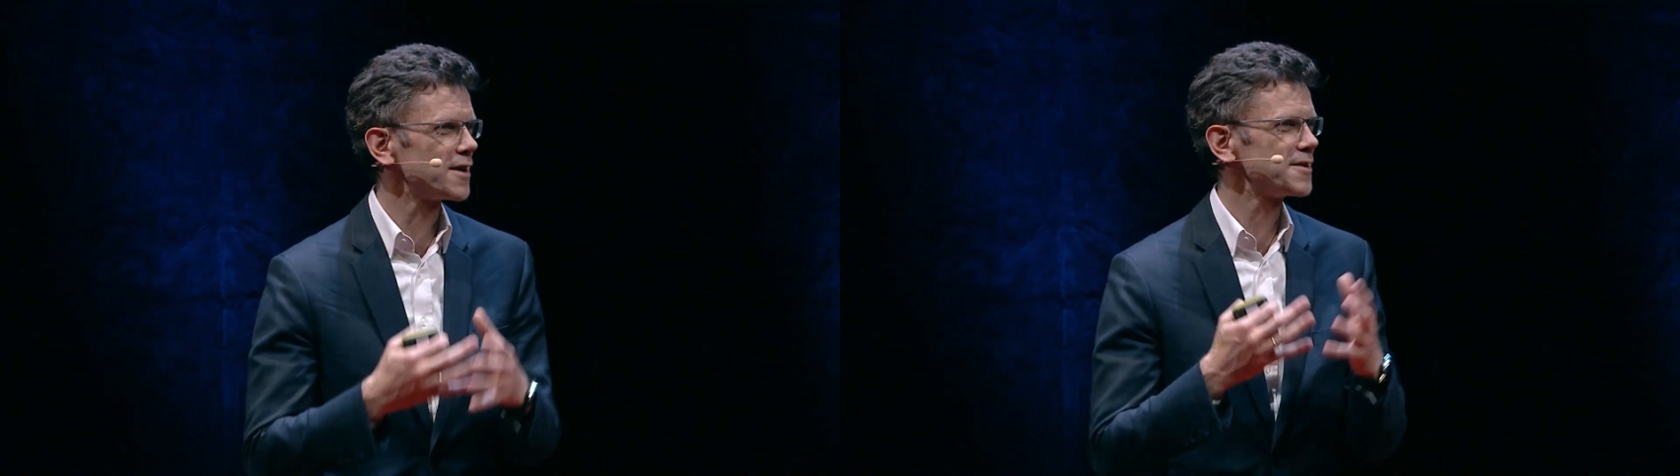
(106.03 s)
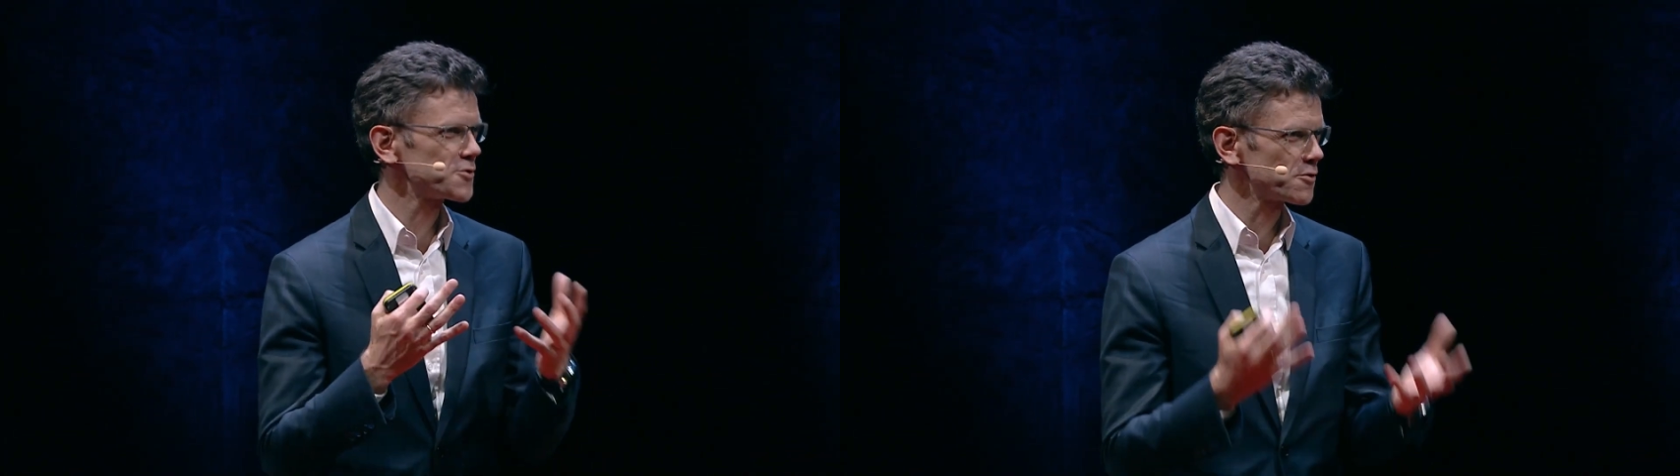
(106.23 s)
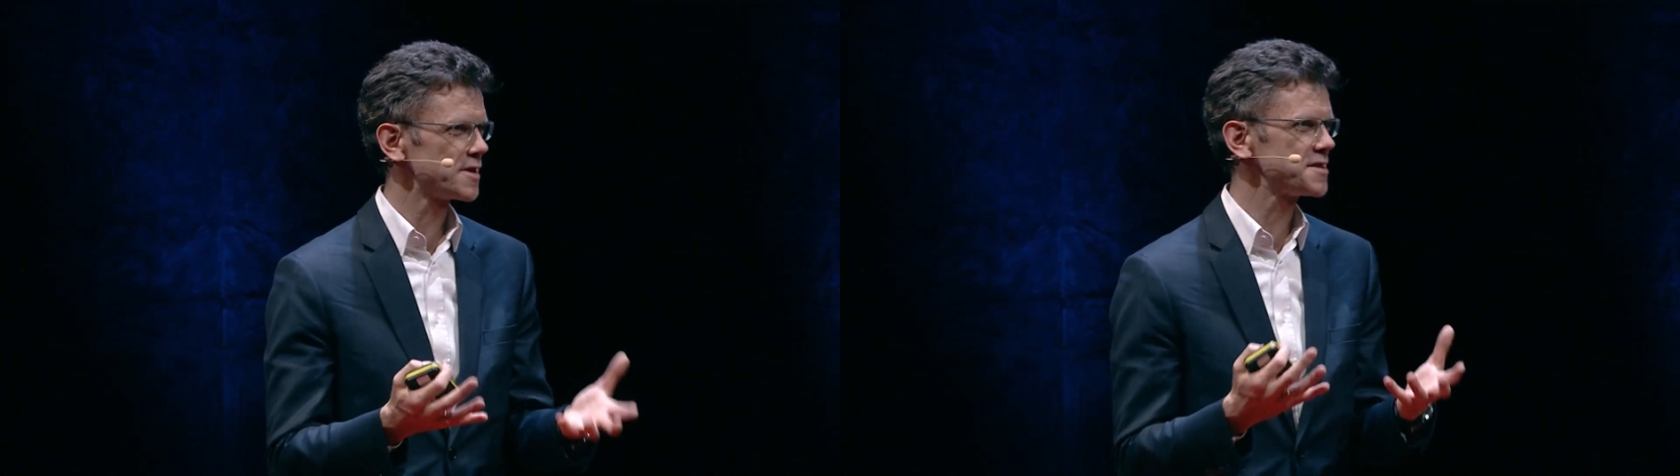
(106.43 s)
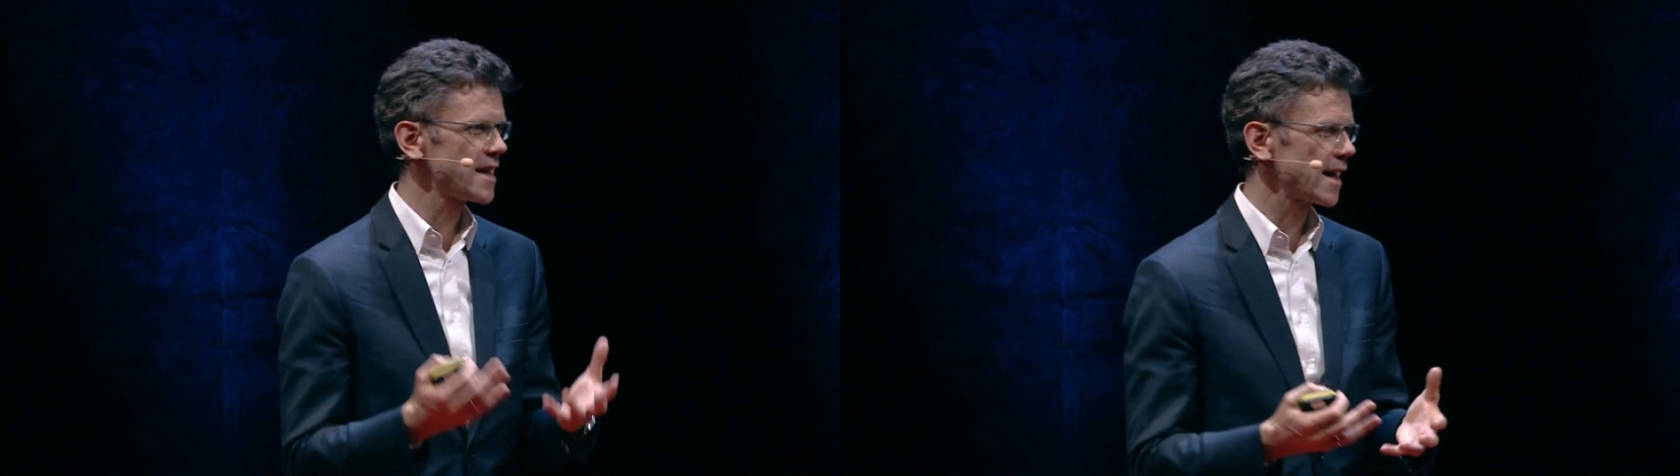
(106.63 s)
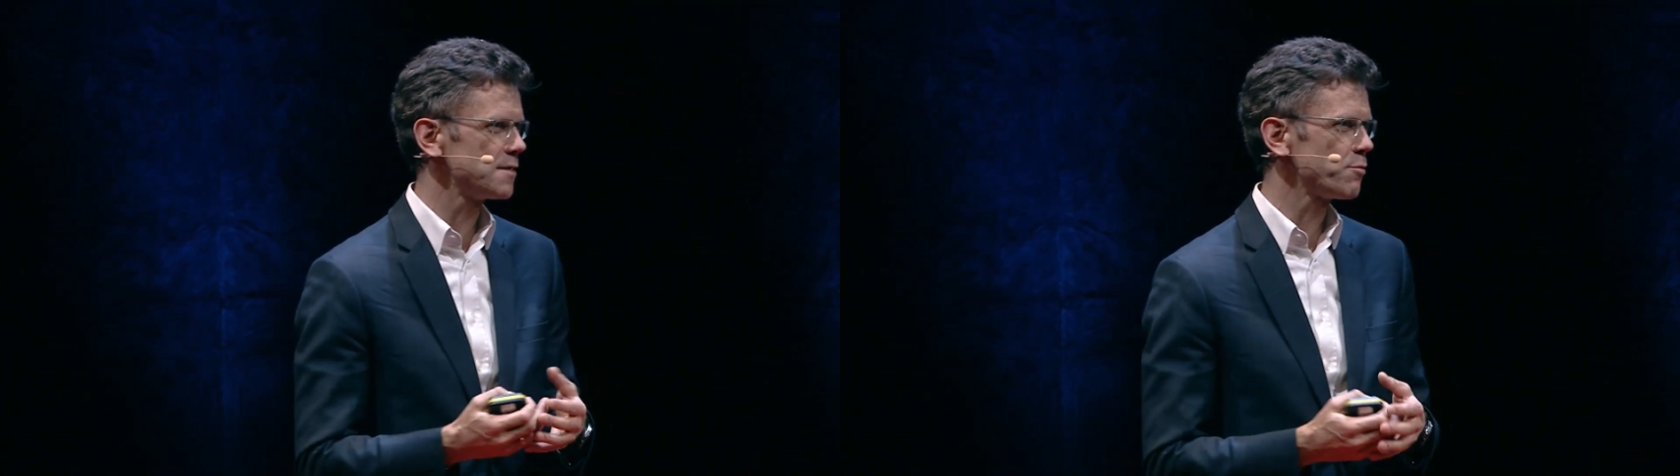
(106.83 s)
sort of the
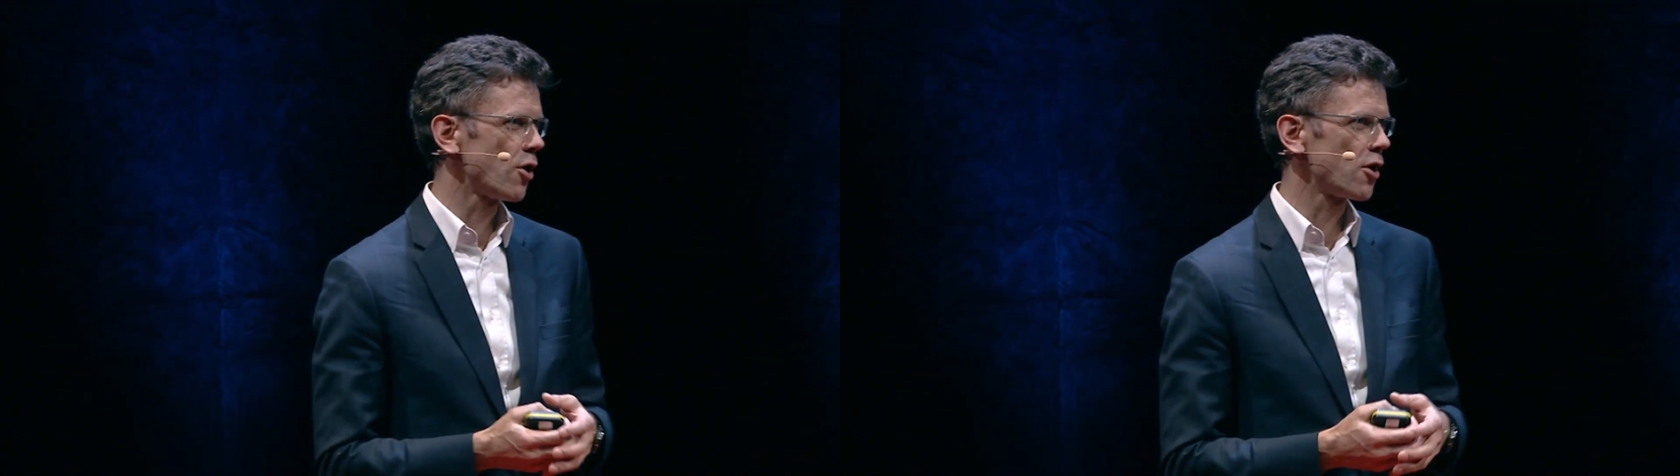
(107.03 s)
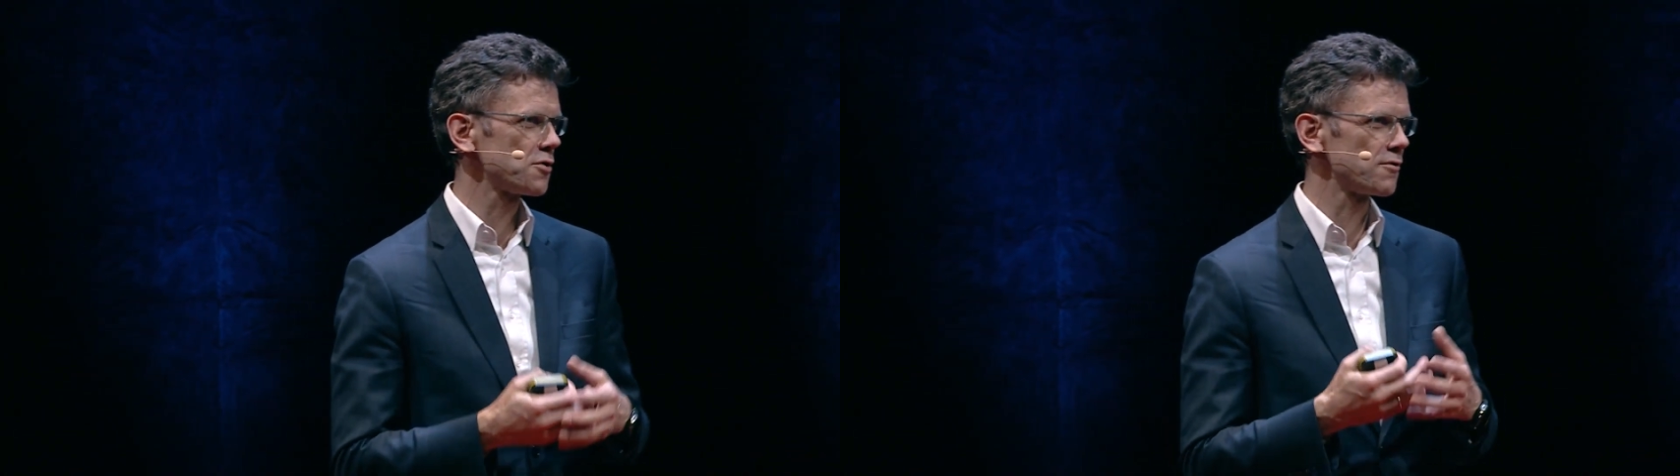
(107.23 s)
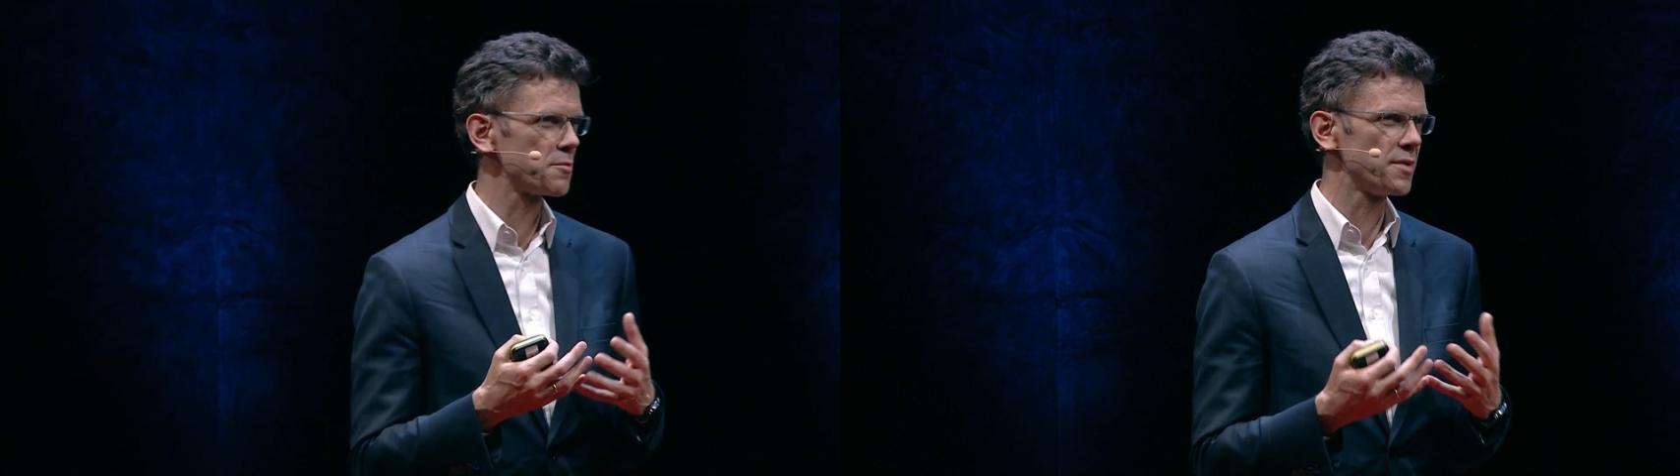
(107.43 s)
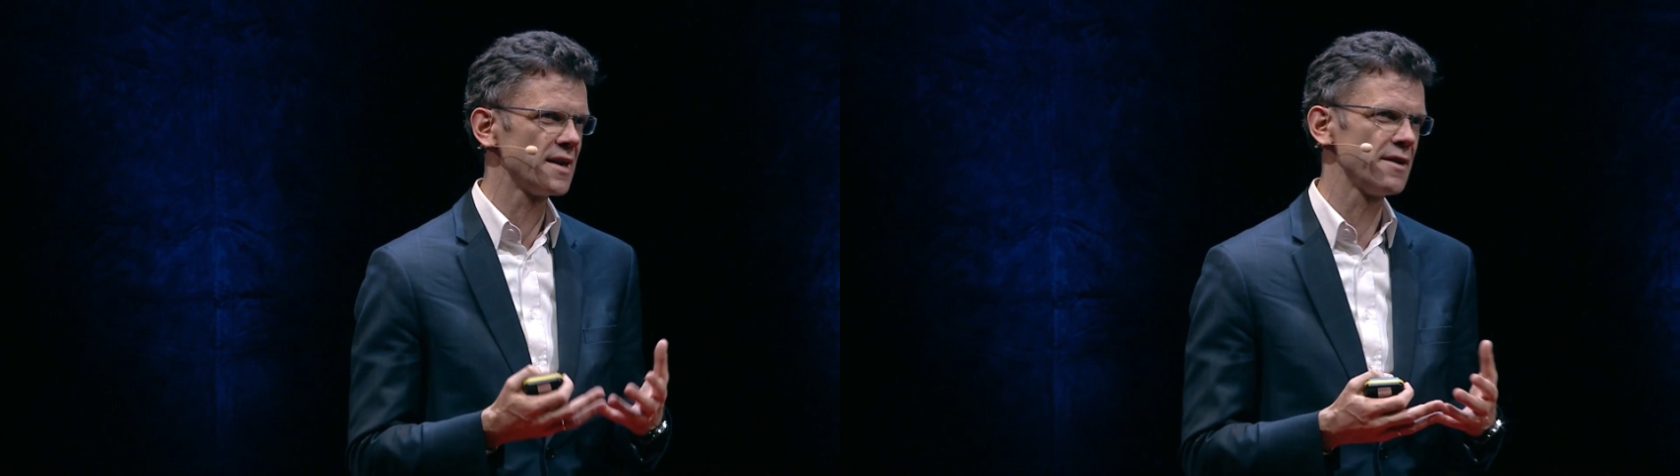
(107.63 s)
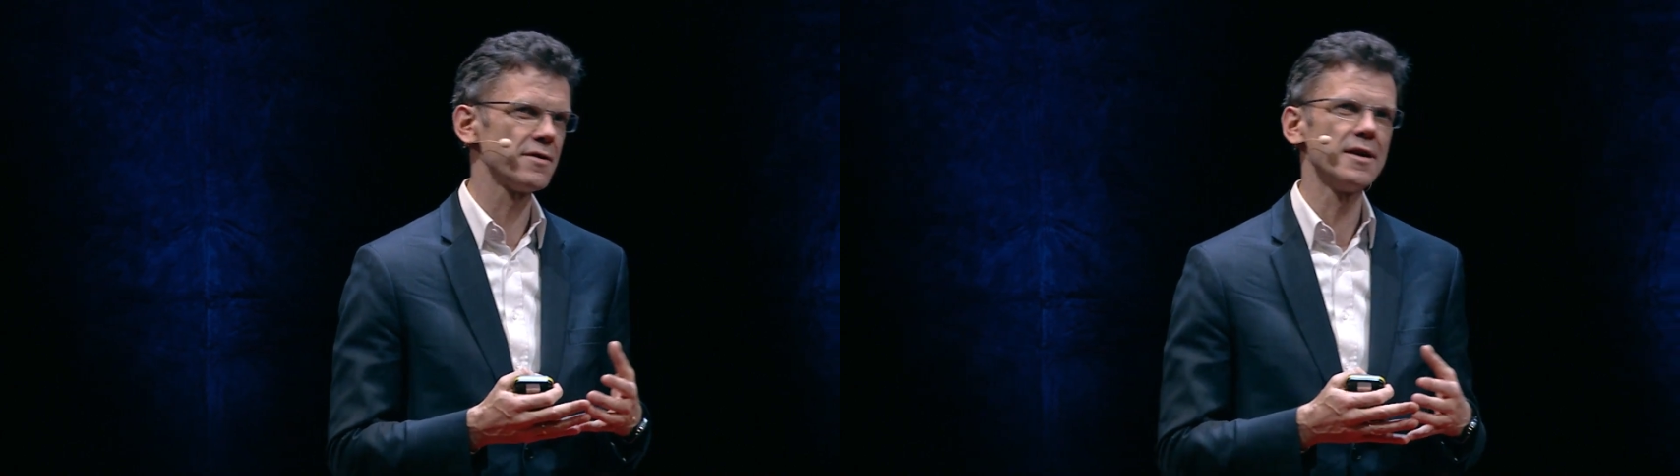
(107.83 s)
second part of our
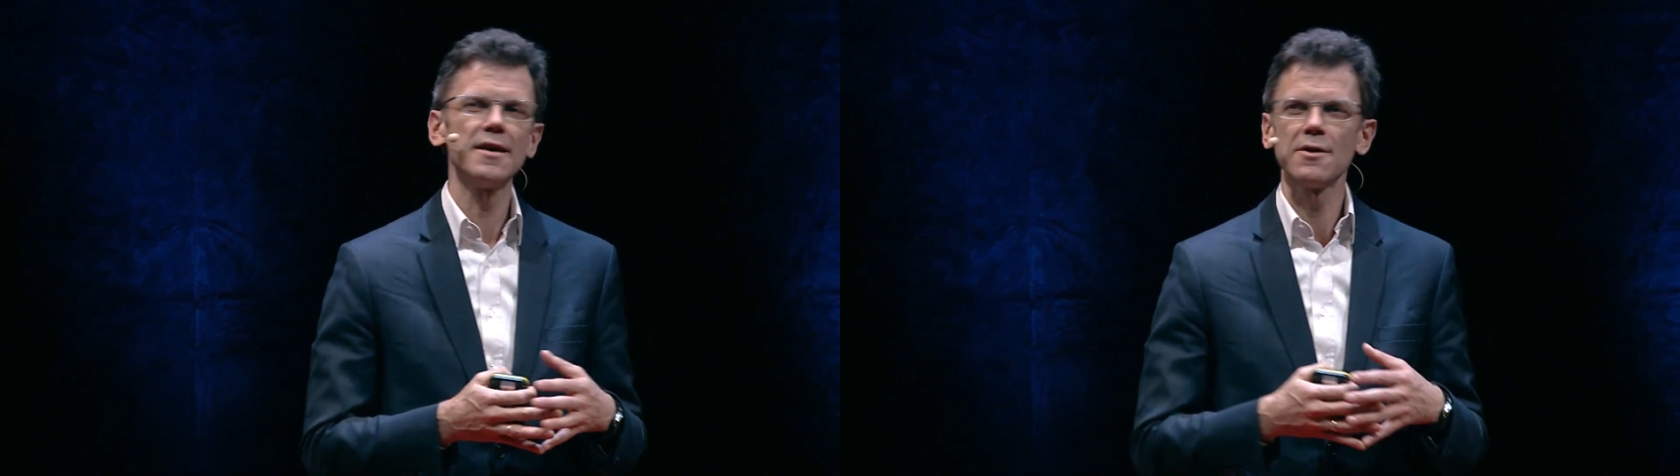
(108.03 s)
belief.